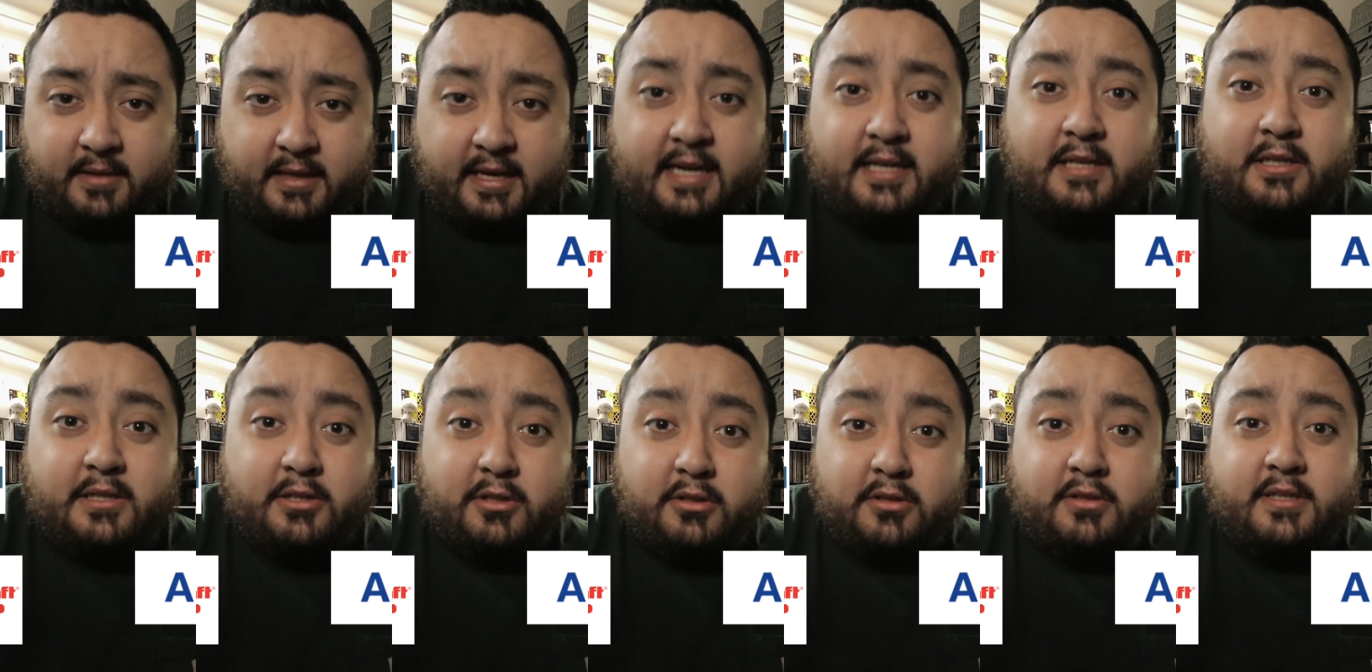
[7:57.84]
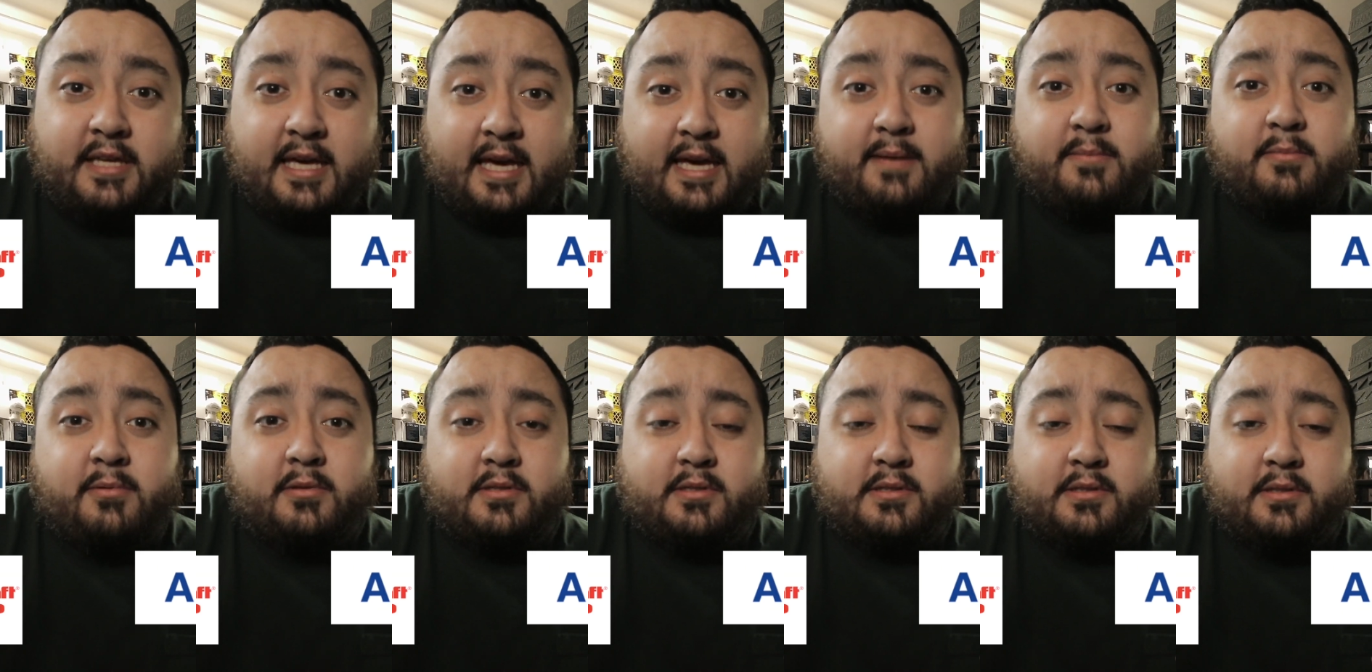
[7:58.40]
Get good
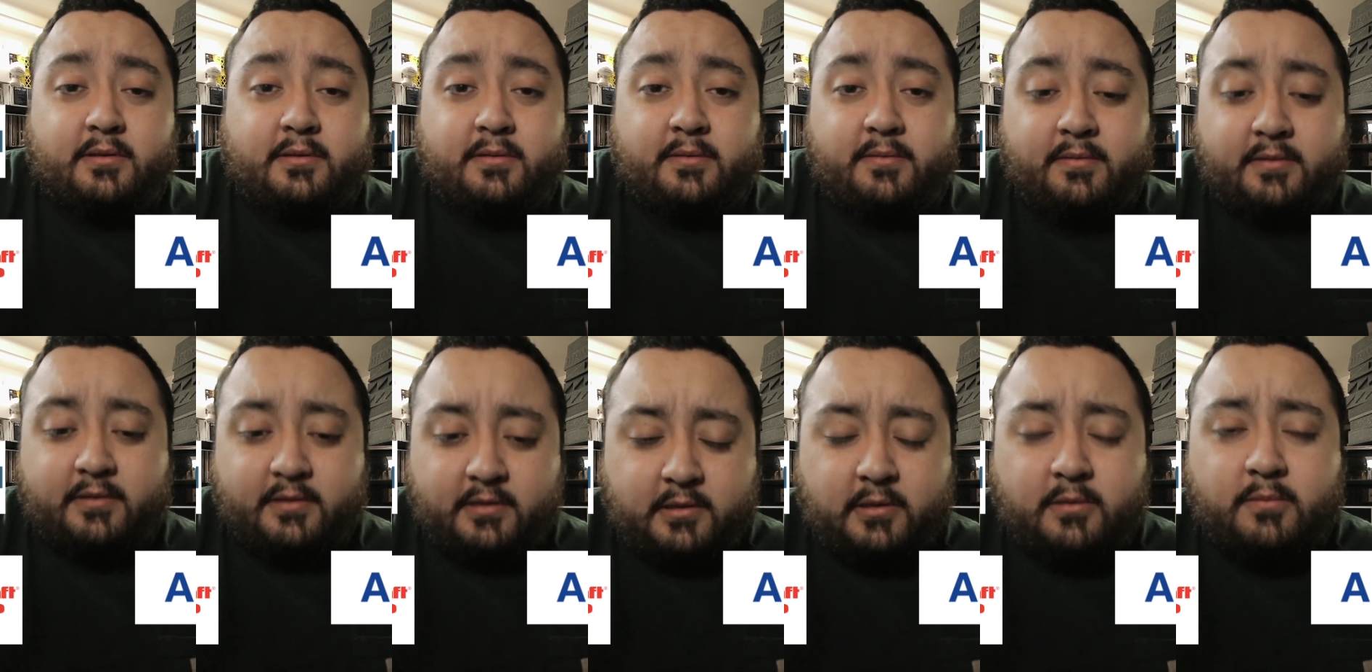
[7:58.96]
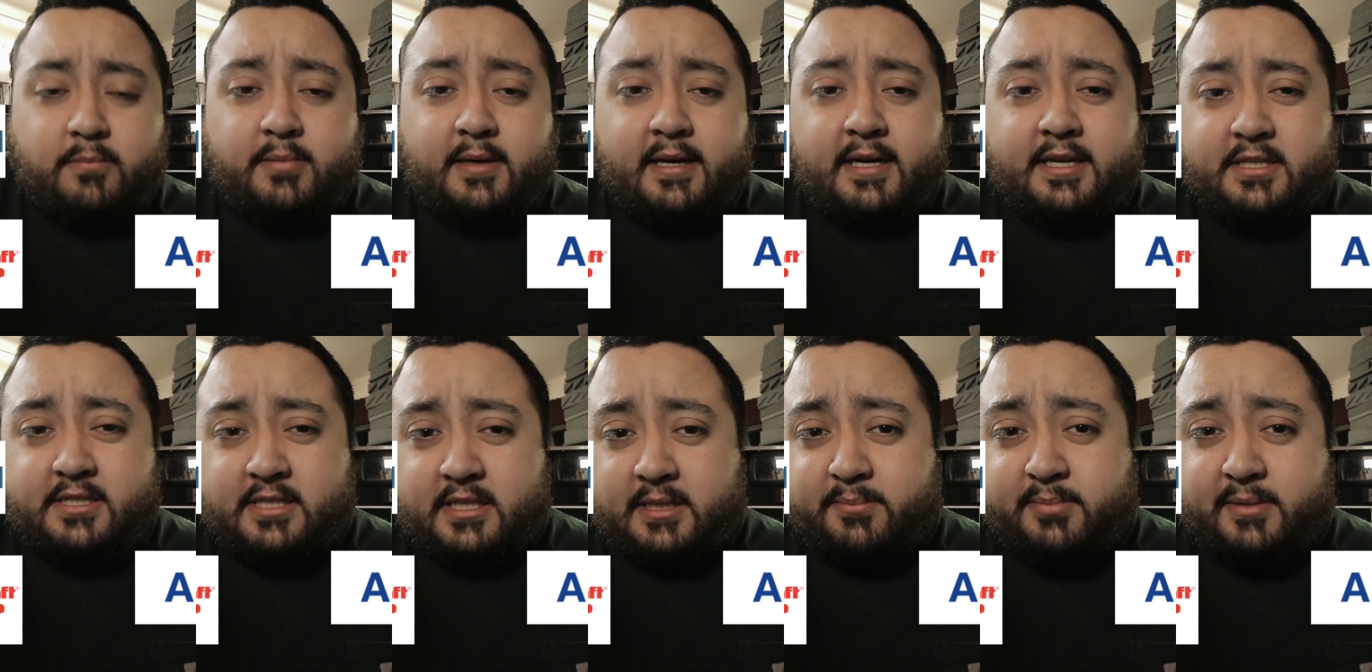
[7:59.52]
cables though. Don't buy
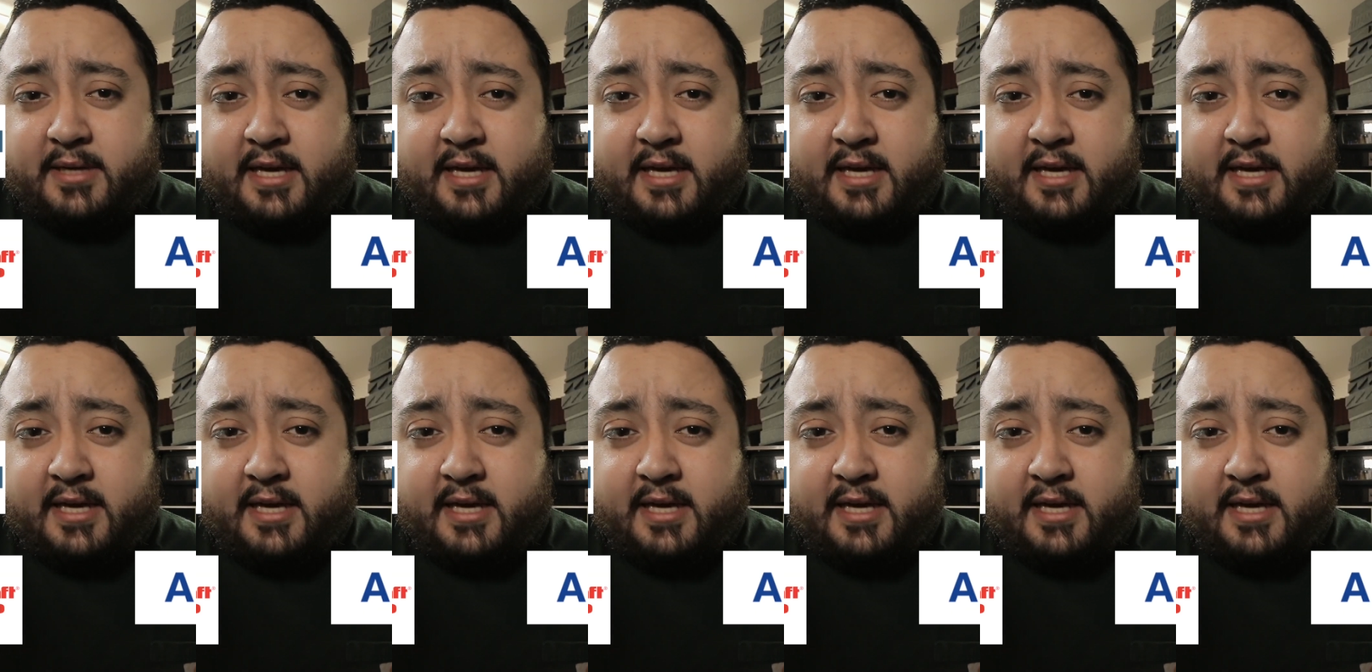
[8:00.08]
cheap